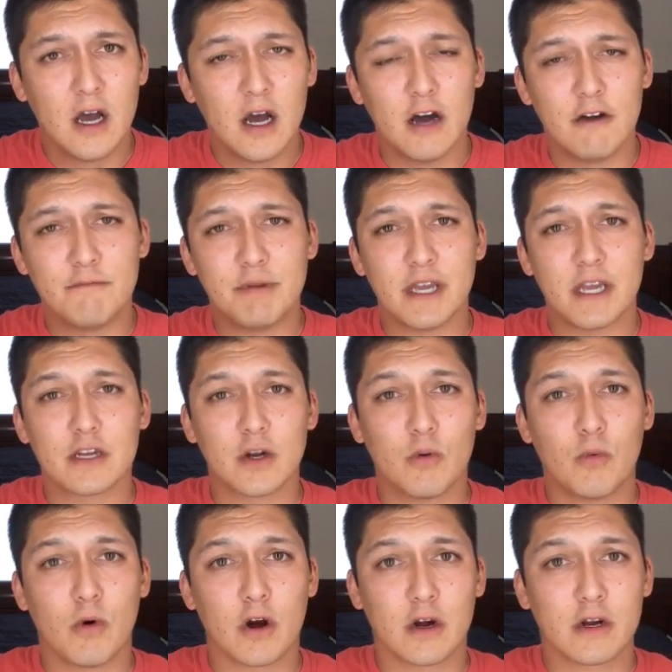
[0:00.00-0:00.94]
of being to
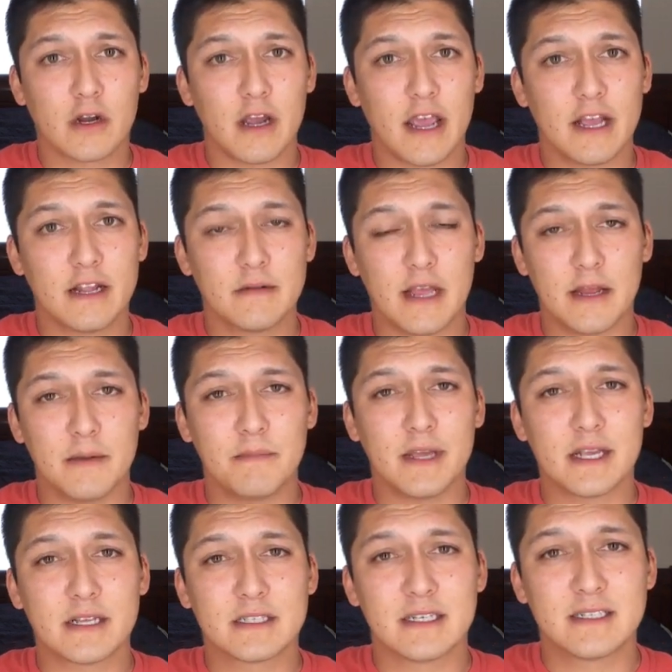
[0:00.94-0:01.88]
work and
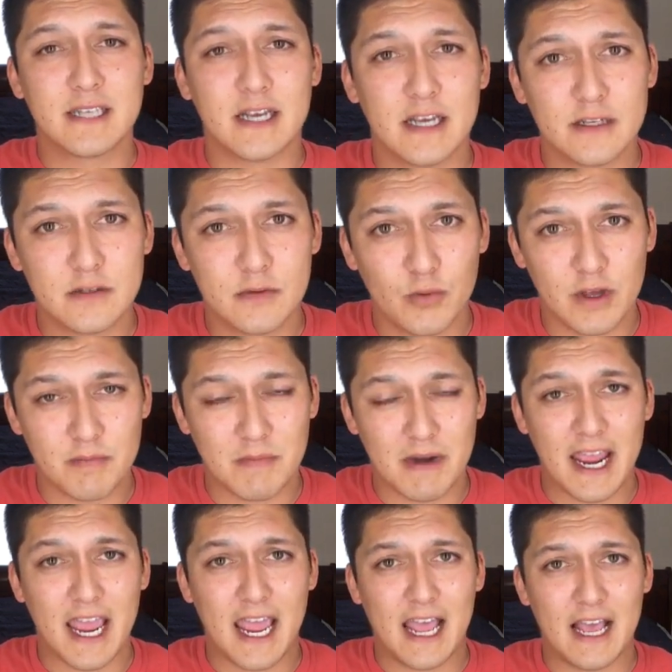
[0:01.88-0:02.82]
being to tint with
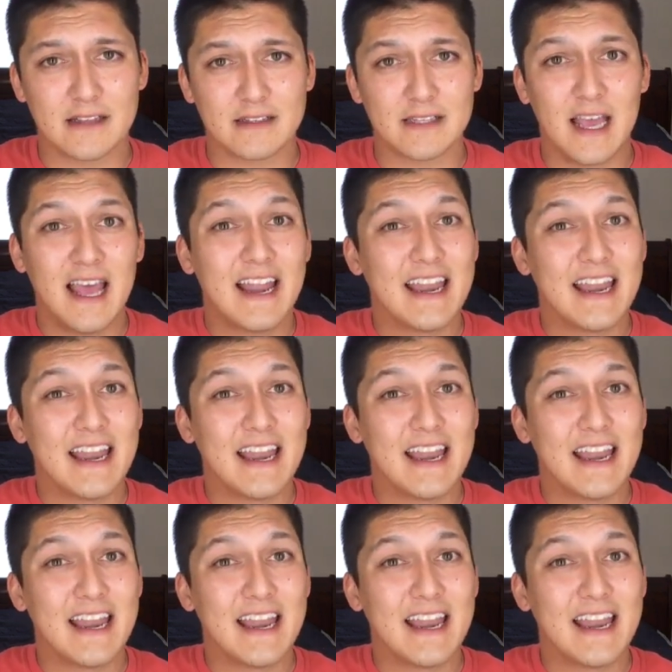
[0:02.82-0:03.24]
my hands.